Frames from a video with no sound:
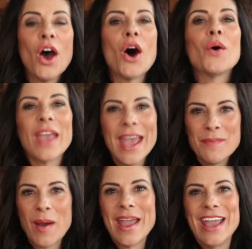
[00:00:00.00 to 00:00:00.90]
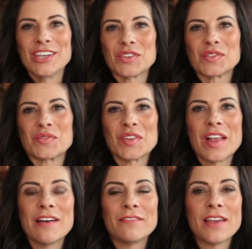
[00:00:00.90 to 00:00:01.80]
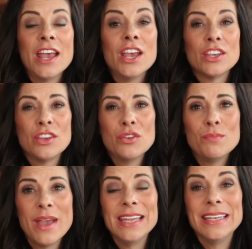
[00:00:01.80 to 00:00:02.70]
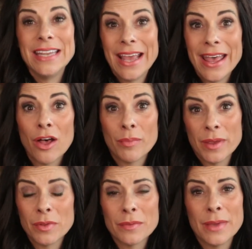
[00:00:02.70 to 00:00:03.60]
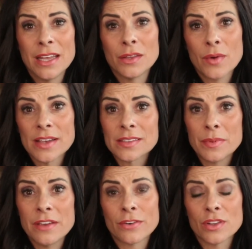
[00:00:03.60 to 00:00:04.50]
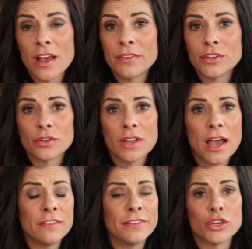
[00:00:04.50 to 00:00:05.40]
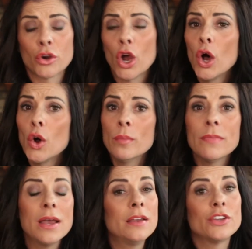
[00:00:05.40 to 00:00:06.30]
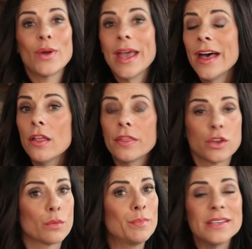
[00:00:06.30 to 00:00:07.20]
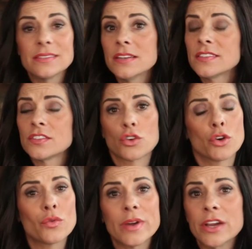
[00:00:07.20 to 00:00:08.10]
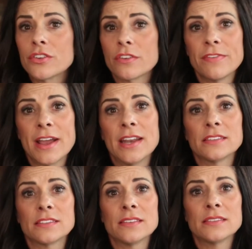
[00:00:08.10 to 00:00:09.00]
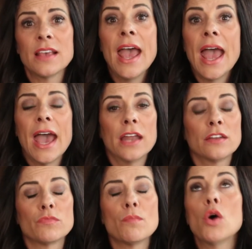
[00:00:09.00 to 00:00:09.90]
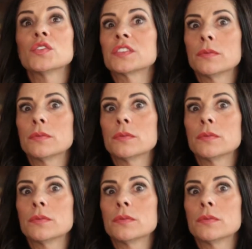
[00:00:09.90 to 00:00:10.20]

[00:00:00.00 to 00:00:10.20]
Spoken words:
Okay, my angels for love, you may need help implementing the recipe for love in your life, in your home, your health, your business, your career, your finances, and most